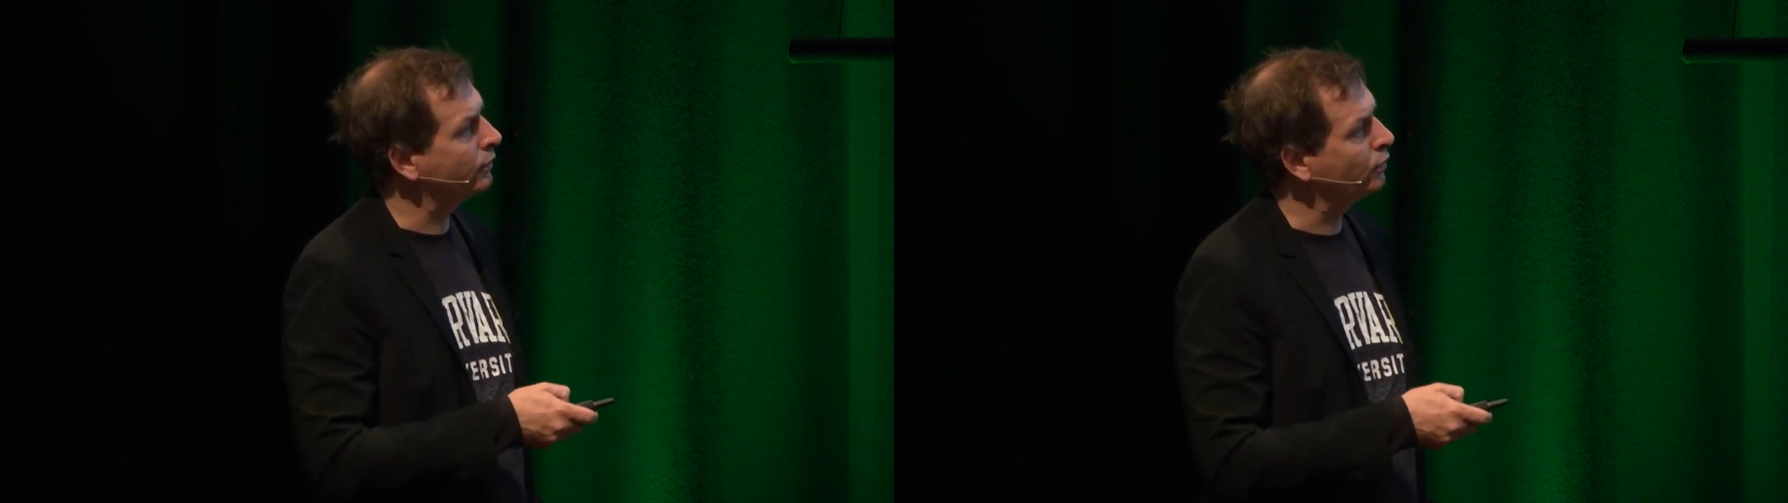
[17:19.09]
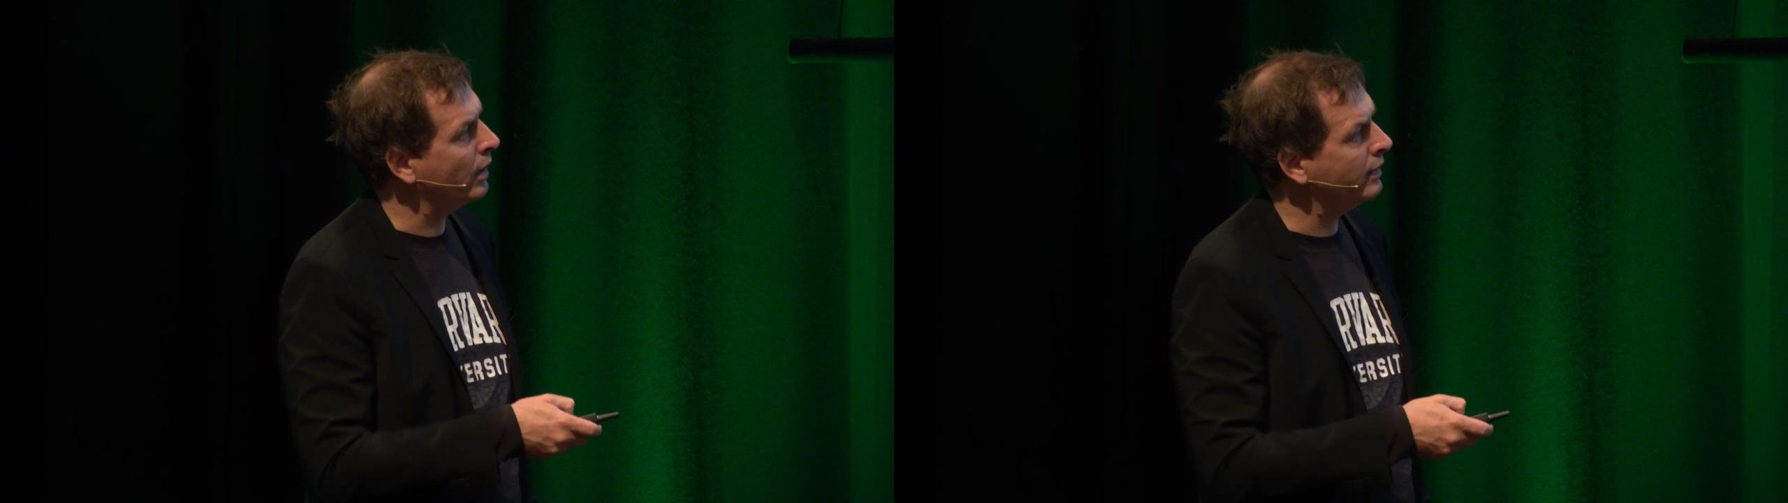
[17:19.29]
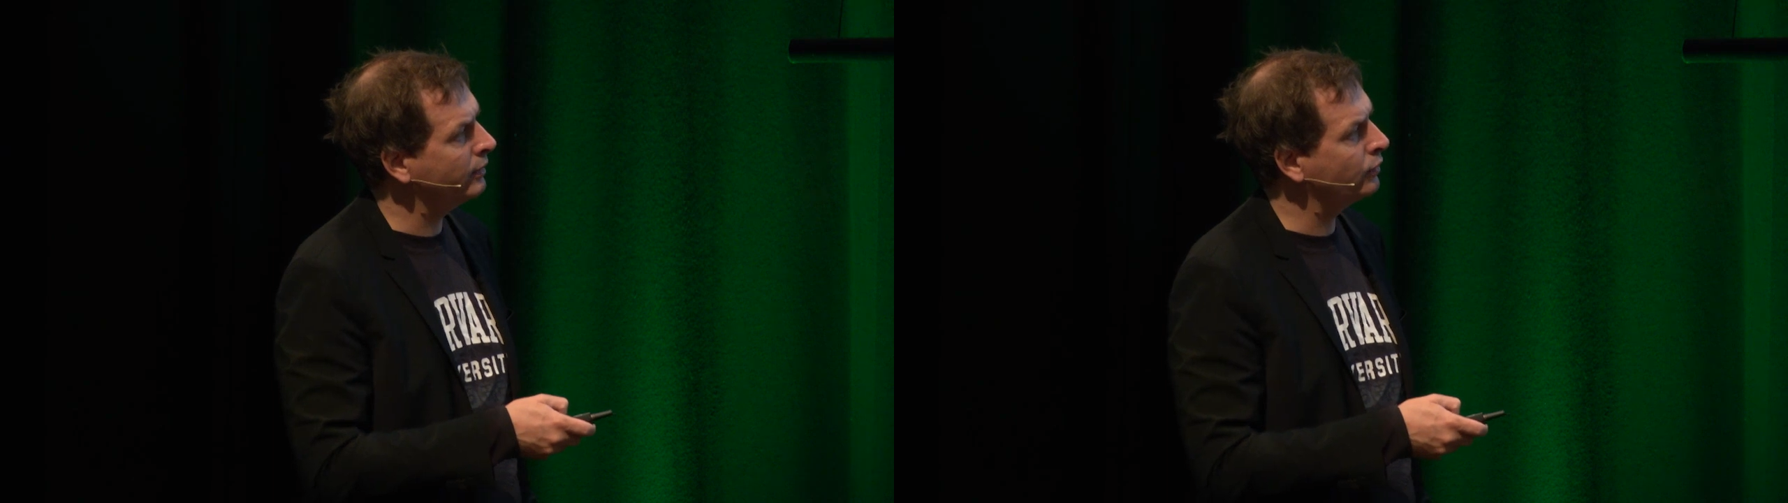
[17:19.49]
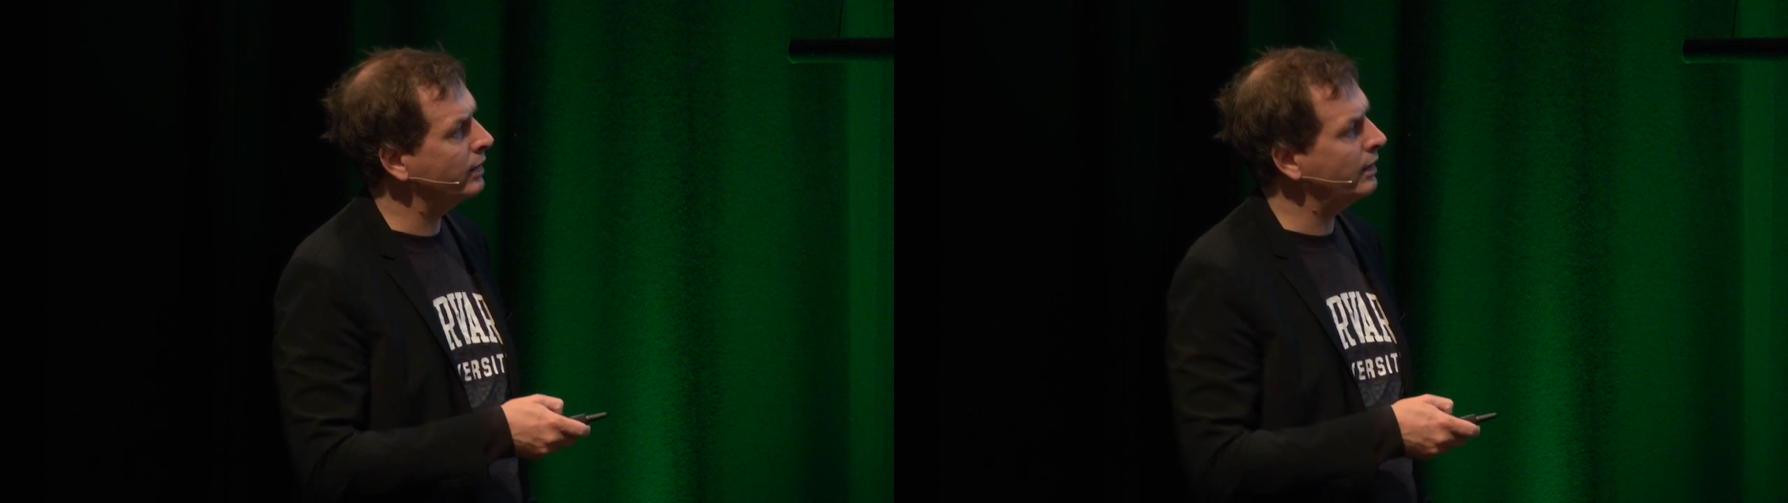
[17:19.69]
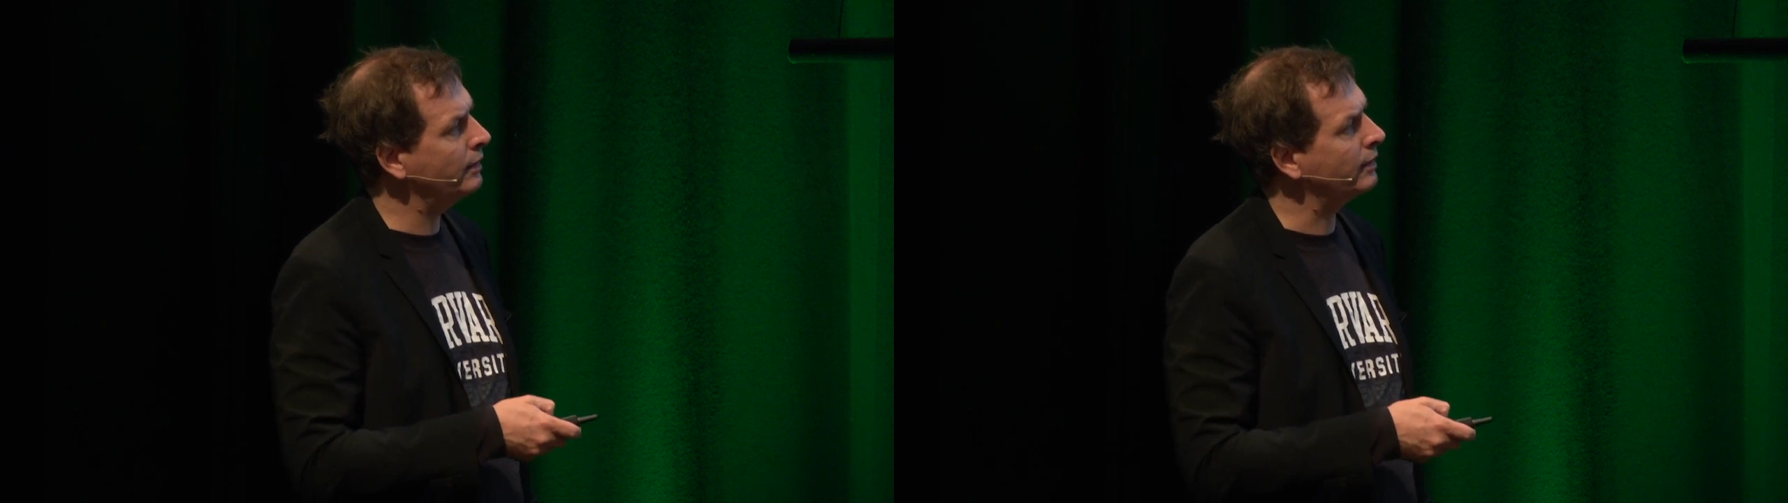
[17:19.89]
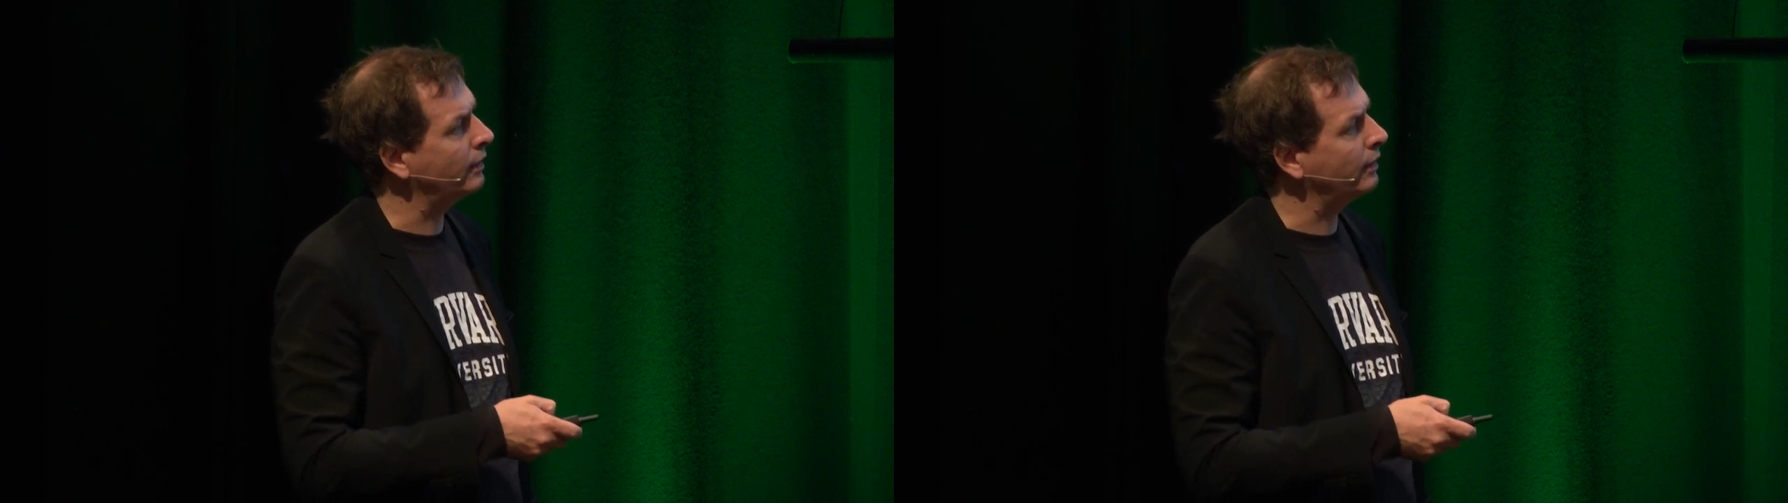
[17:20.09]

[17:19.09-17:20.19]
the drying trees,